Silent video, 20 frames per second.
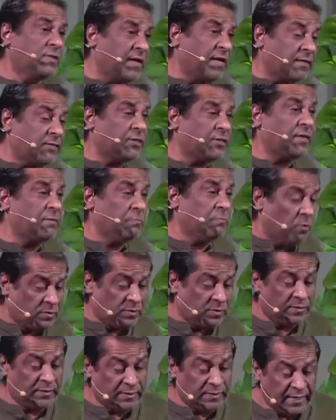actually most
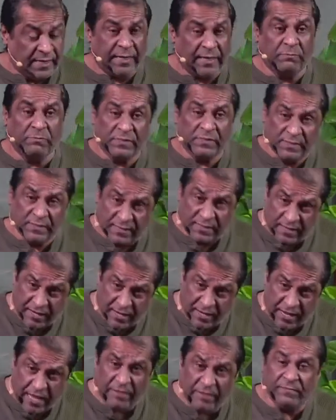of the times,
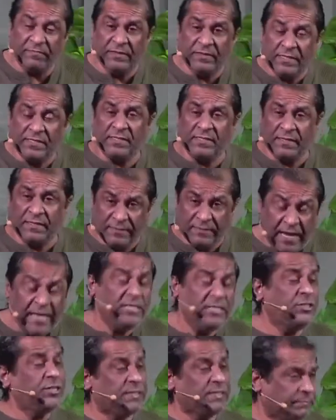have this
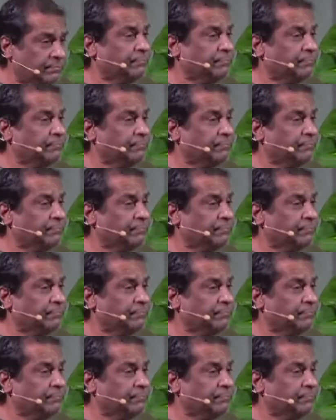danger.